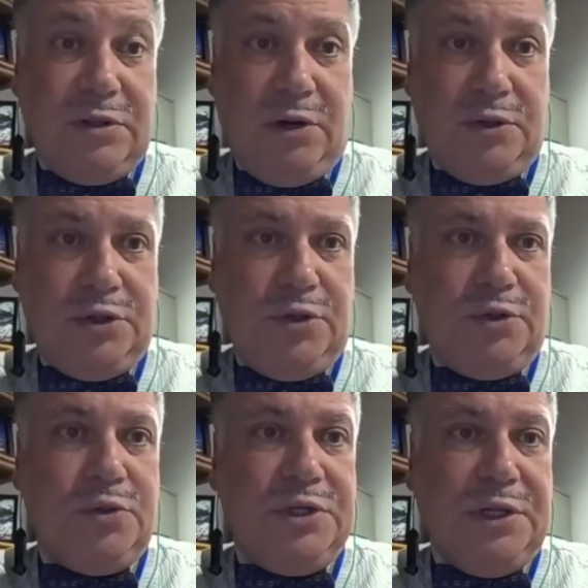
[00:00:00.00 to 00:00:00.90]
There's your
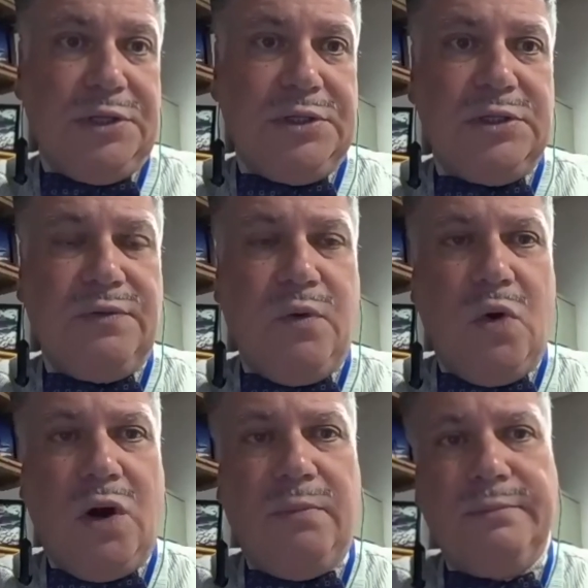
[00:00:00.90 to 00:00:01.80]
due diligence
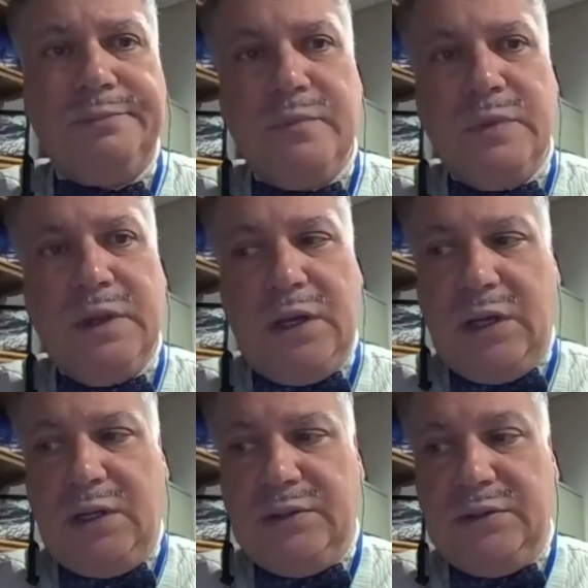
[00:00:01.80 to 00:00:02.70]
for
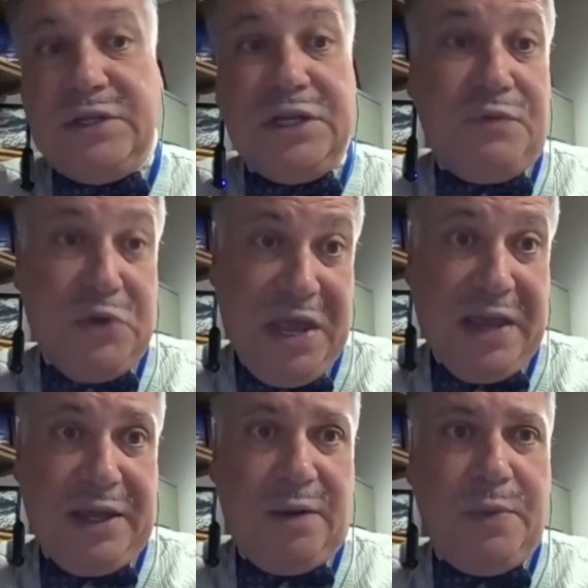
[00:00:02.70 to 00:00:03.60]
uh, seeing if you
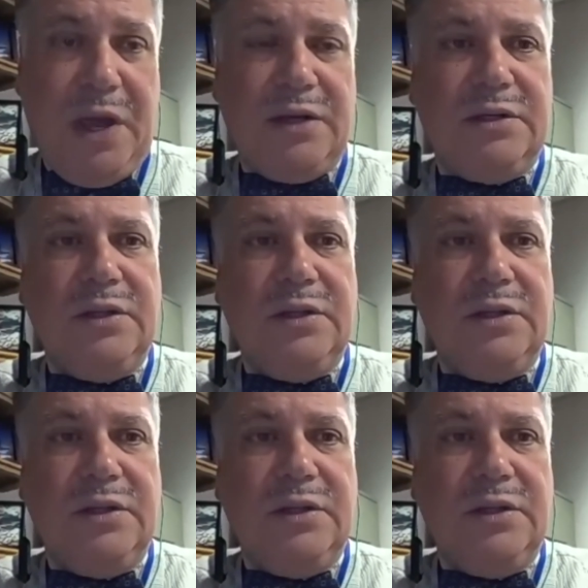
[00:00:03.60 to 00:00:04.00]
can get a patent.